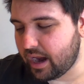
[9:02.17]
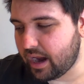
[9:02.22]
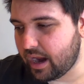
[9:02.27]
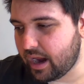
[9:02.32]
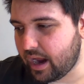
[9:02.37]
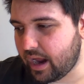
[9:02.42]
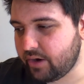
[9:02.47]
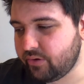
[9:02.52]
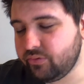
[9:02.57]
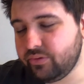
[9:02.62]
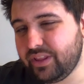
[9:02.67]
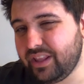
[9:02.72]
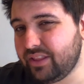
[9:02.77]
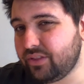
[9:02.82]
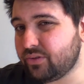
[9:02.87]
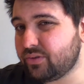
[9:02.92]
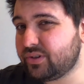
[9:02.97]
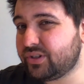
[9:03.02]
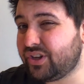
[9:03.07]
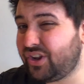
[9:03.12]
I don't think
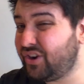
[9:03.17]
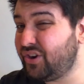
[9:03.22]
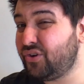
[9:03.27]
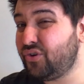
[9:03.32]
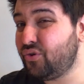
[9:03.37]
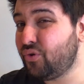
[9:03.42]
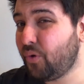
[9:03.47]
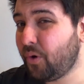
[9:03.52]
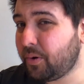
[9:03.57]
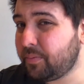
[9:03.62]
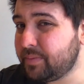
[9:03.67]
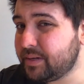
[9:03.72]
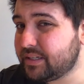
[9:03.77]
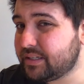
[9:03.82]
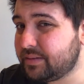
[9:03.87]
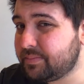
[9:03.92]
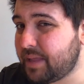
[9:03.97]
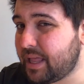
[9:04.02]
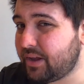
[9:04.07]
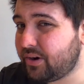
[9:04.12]
there's an enormous
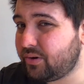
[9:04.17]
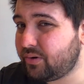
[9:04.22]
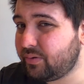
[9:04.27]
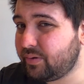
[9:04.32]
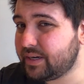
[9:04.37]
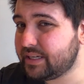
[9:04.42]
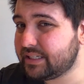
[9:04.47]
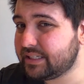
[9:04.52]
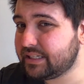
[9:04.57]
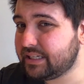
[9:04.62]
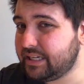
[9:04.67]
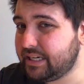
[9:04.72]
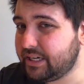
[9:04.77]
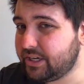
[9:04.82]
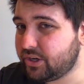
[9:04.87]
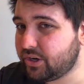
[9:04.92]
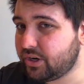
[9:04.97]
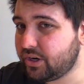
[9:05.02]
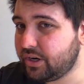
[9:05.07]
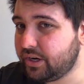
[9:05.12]
amount of risk
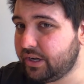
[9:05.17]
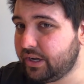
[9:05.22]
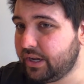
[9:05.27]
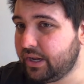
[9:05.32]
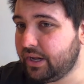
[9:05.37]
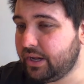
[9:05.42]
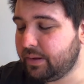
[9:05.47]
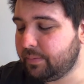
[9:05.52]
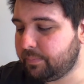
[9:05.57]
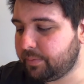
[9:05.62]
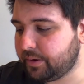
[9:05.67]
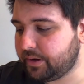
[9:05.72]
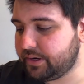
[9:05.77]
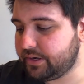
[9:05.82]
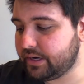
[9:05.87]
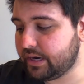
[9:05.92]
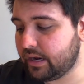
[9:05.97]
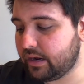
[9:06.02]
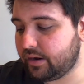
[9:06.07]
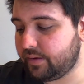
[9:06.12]
here,
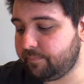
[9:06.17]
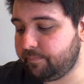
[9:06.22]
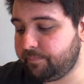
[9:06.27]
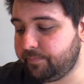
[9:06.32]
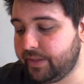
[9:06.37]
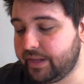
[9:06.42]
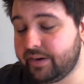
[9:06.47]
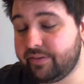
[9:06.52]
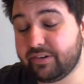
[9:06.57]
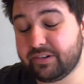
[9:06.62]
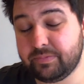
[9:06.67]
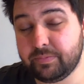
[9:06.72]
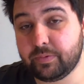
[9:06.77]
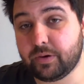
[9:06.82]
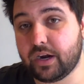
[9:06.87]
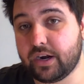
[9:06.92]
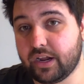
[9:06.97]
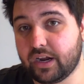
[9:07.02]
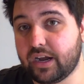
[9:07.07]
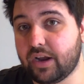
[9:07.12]
but in every
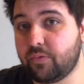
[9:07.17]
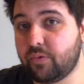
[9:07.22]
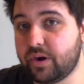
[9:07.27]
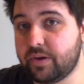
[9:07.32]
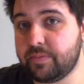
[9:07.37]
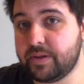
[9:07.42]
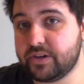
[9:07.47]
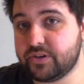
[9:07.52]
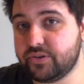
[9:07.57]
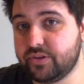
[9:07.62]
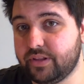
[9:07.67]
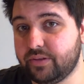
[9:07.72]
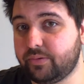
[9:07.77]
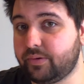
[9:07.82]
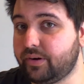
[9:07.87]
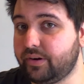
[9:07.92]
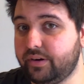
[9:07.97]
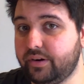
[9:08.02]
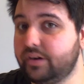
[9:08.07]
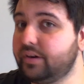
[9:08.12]
product, I want to make sure that
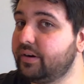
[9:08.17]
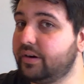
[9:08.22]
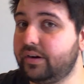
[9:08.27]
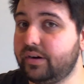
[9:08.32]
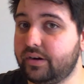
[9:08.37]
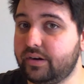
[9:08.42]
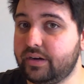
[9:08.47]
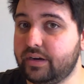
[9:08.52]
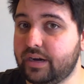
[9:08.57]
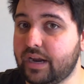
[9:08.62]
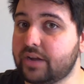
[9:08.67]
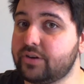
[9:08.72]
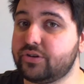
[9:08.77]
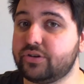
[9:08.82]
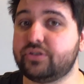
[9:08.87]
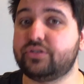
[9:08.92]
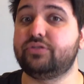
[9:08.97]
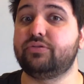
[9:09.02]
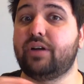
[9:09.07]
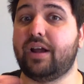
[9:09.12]
we're not
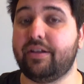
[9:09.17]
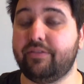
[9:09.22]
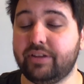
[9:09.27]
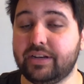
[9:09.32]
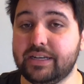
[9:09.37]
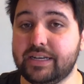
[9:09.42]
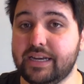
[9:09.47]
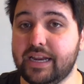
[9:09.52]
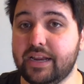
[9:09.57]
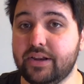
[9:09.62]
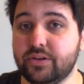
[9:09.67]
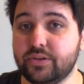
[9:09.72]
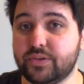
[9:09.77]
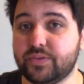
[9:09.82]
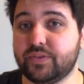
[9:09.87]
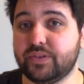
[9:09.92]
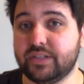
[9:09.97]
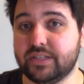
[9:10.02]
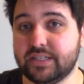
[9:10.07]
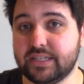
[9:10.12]
just driving DAUs
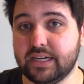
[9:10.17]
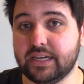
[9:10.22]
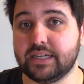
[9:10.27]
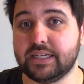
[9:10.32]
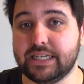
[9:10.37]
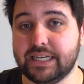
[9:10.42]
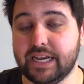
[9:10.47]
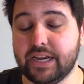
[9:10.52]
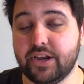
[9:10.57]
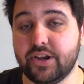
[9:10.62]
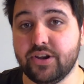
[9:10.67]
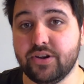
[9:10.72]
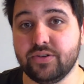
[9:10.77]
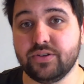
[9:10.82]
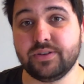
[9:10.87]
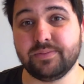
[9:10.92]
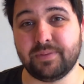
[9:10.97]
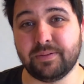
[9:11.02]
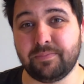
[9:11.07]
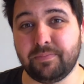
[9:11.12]
for the sake of
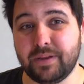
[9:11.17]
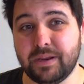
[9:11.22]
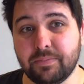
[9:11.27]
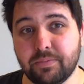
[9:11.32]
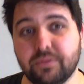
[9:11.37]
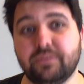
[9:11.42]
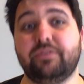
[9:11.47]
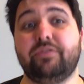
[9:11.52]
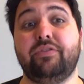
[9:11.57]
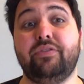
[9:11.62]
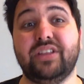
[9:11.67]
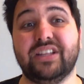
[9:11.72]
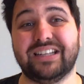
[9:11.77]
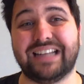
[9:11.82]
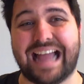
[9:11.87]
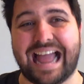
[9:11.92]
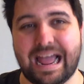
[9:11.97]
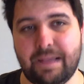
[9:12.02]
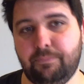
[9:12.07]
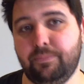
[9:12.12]
DAUs, but people feel
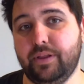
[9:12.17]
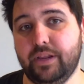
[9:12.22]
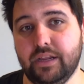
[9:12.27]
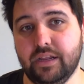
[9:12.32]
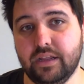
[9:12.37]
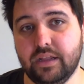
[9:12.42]
happy